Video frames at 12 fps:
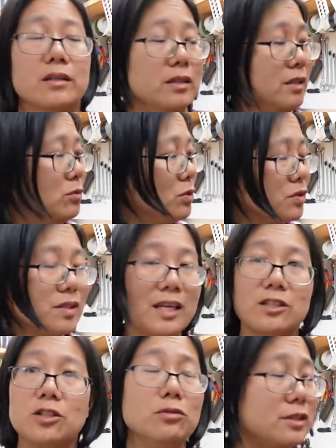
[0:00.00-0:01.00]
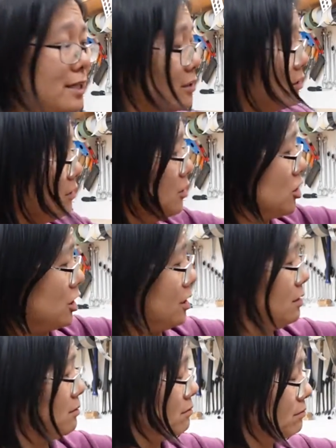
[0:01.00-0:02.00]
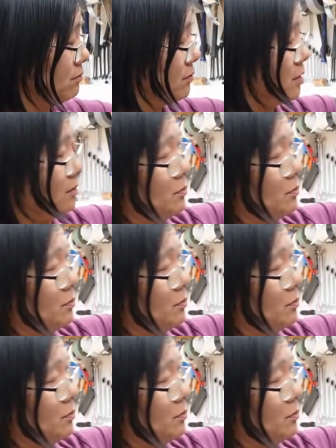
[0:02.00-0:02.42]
it was that new technology, and I'll